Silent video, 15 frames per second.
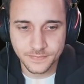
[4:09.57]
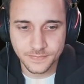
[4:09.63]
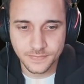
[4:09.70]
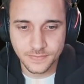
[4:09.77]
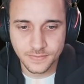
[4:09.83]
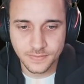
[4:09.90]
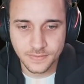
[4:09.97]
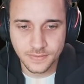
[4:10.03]

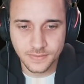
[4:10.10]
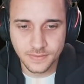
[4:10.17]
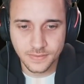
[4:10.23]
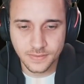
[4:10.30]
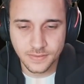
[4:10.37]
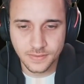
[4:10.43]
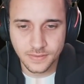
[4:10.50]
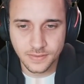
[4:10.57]

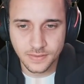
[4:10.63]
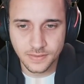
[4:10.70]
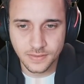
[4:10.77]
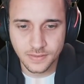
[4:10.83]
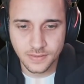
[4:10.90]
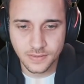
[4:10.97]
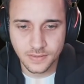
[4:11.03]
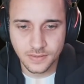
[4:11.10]

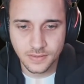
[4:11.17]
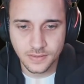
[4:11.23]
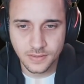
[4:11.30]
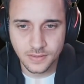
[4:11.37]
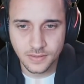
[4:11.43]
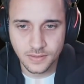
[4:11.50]
Nothing is said.